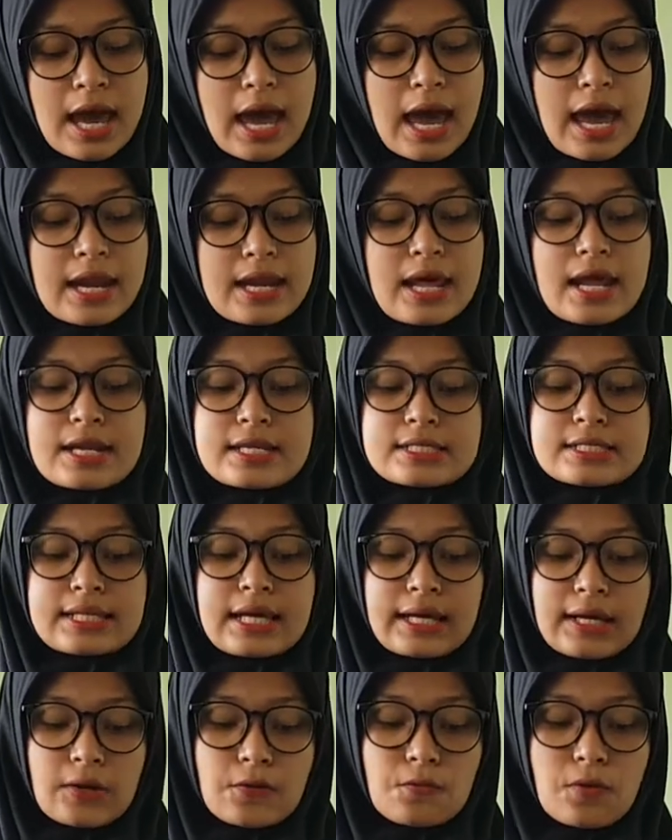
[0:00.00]
And then the
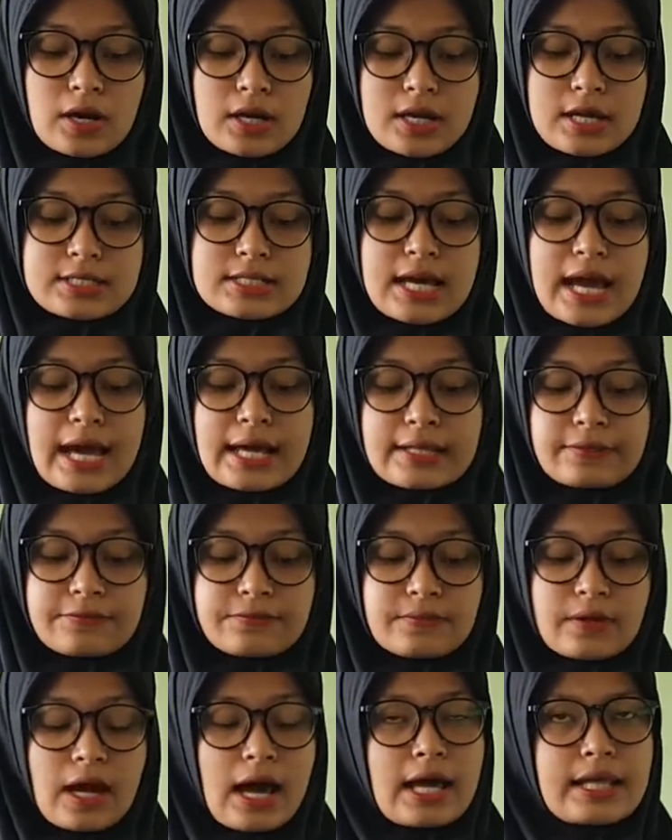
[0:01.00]
second one is
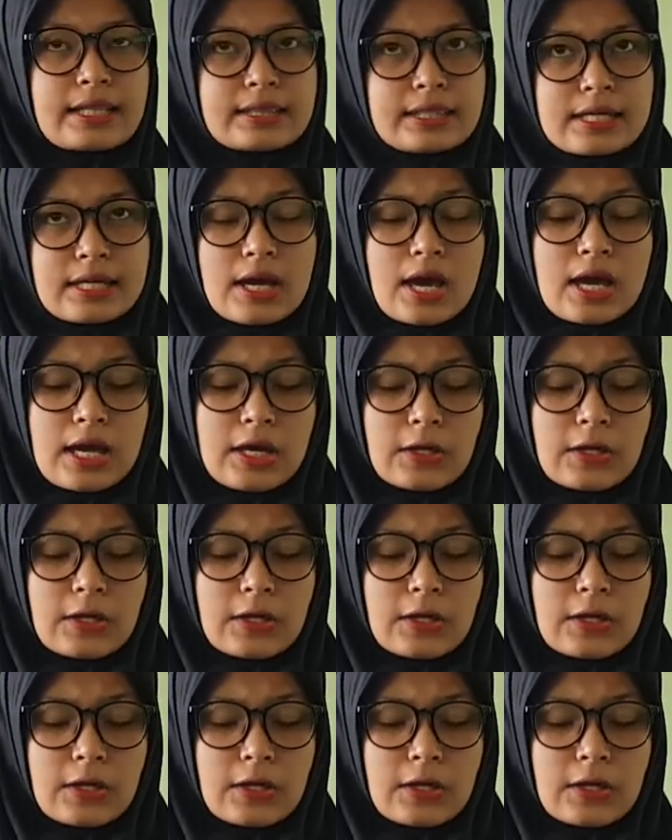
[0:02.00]
I think